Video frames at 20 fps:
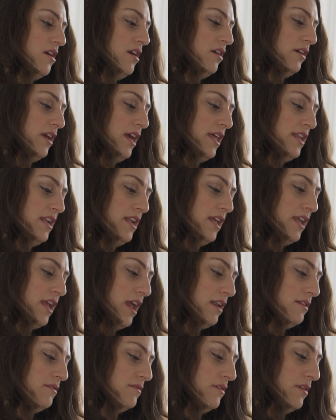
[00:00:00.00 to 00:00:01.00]
I'll cut it
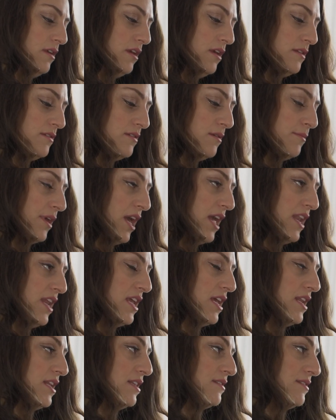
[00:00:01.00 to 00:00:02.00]
again. So I'm cutting
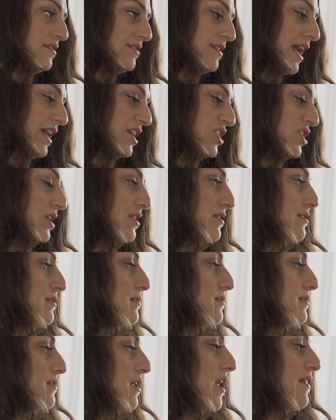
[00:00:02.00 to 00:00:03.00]
it in
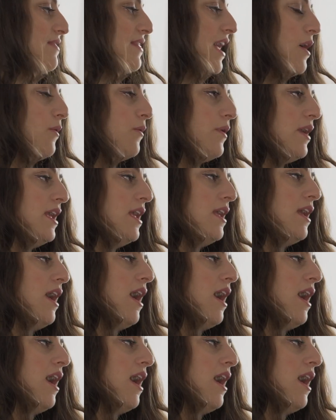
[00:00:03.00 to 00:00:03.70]
sections, and that way